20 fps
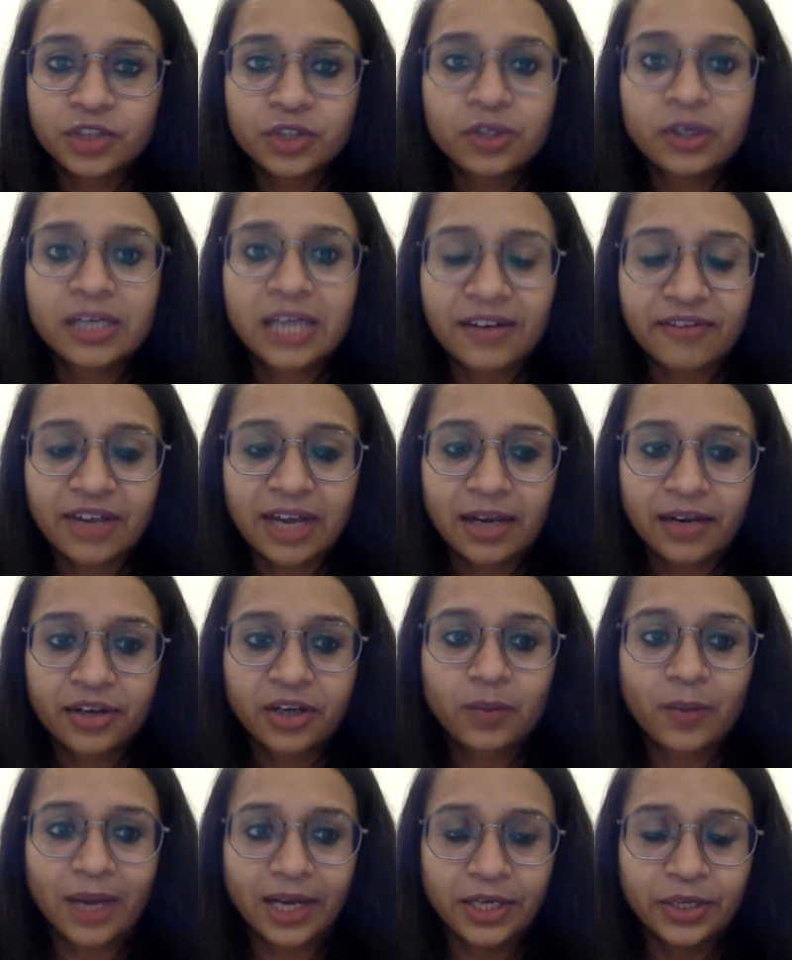don't have
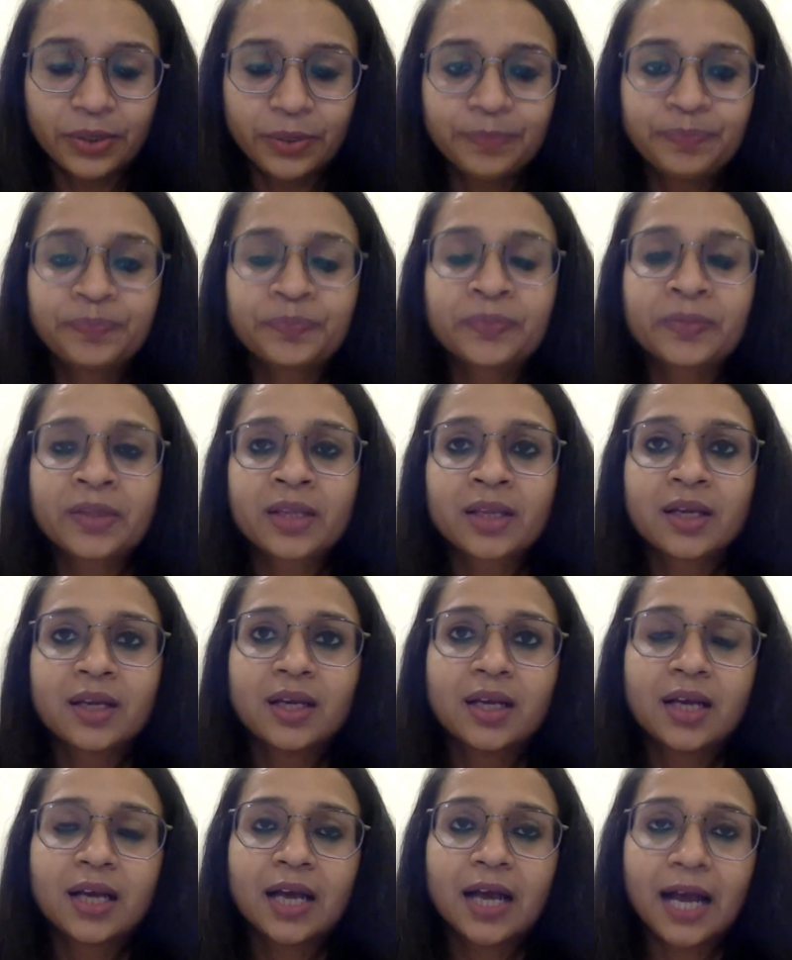caloric value.
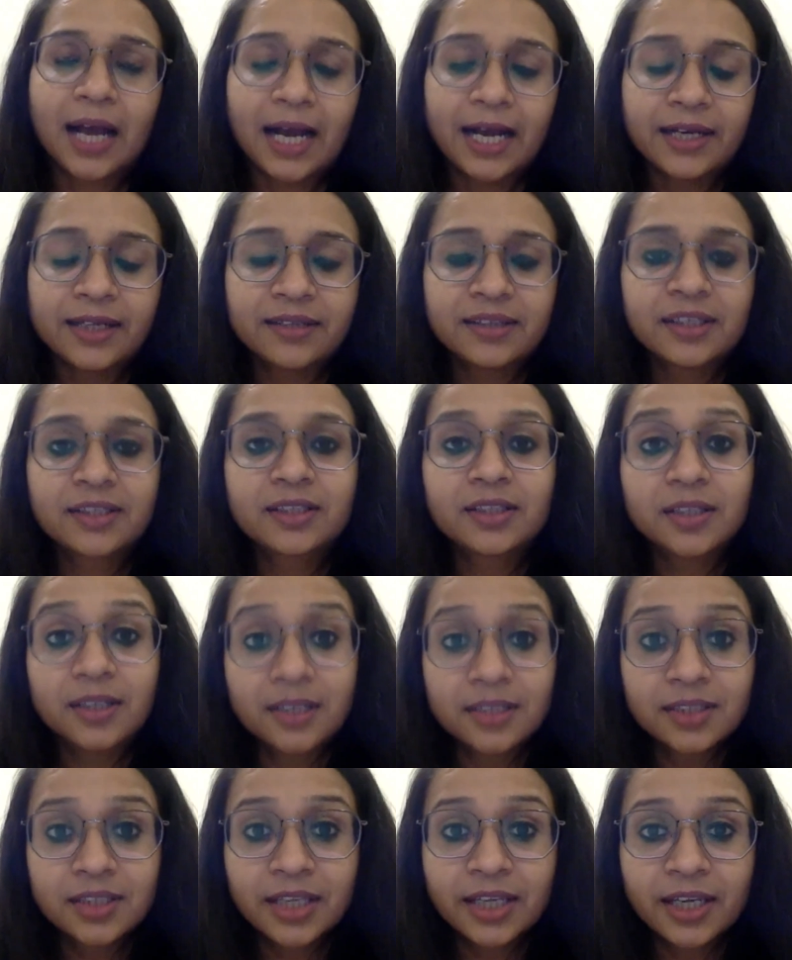And the
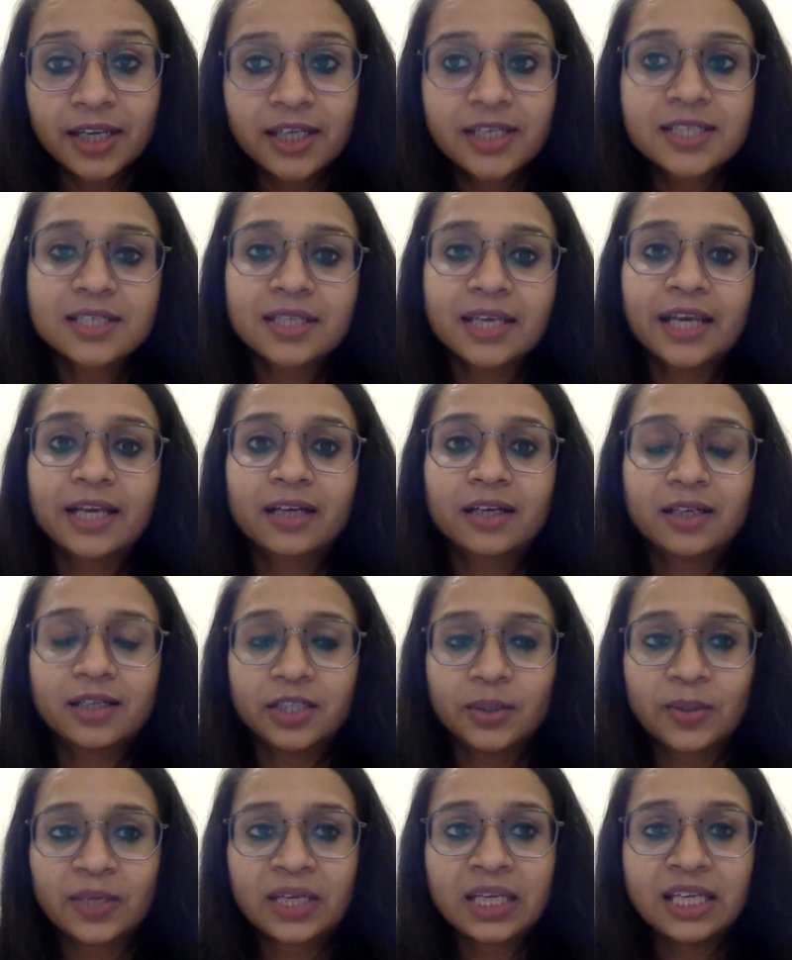third thing is, like,
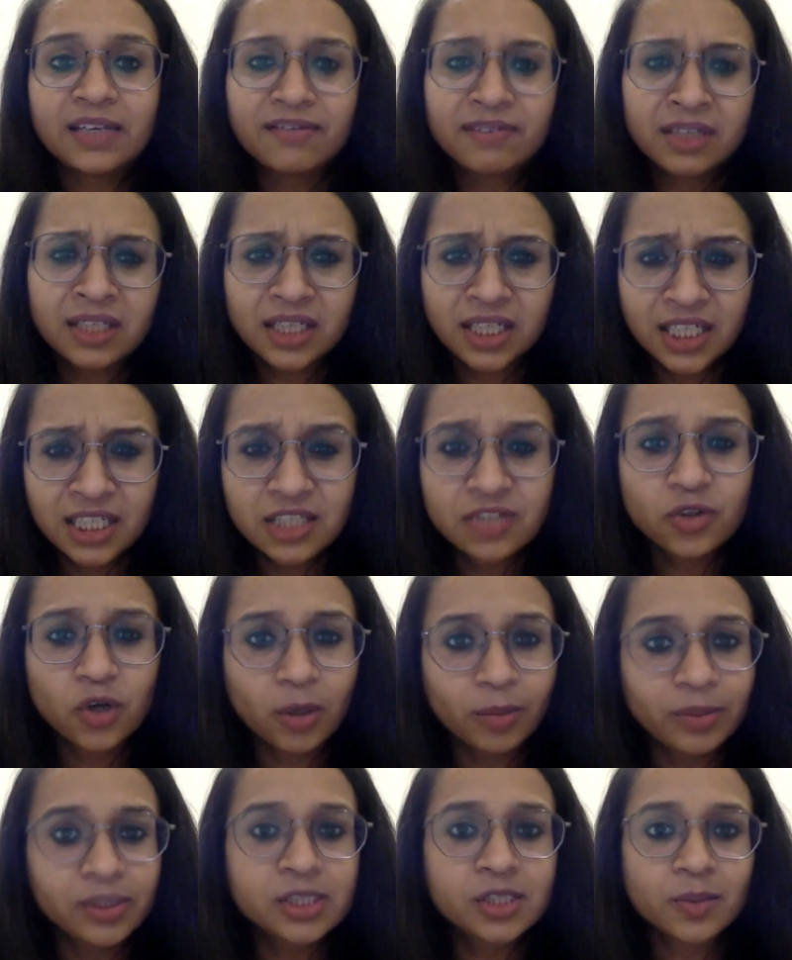you can even eat
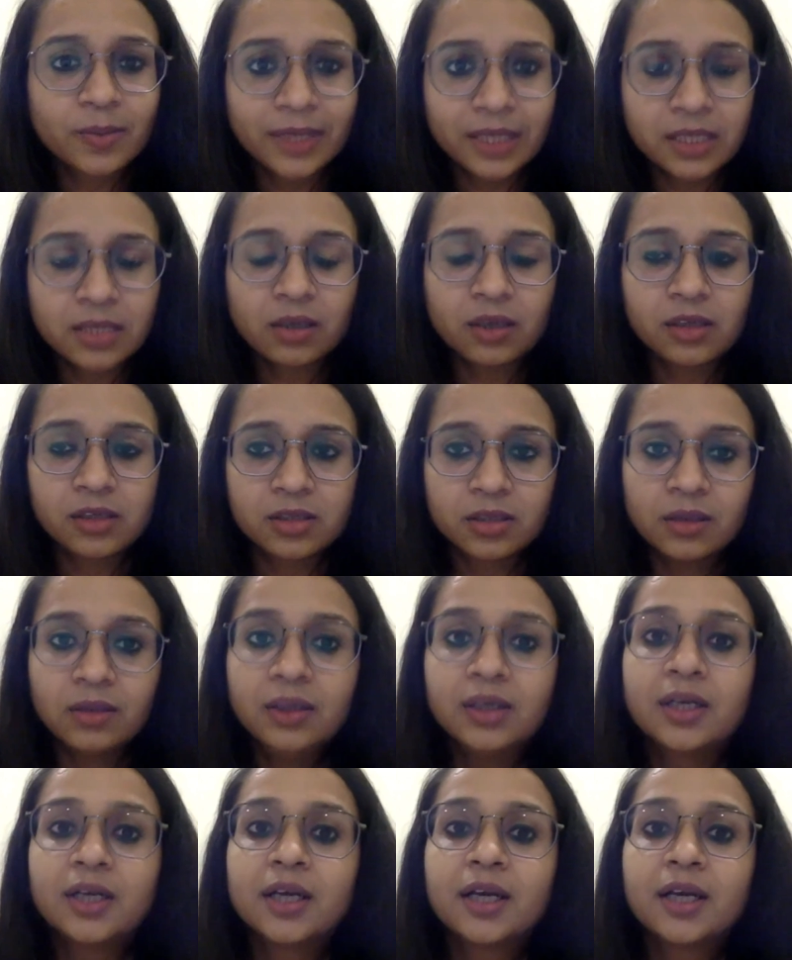normal sweets also,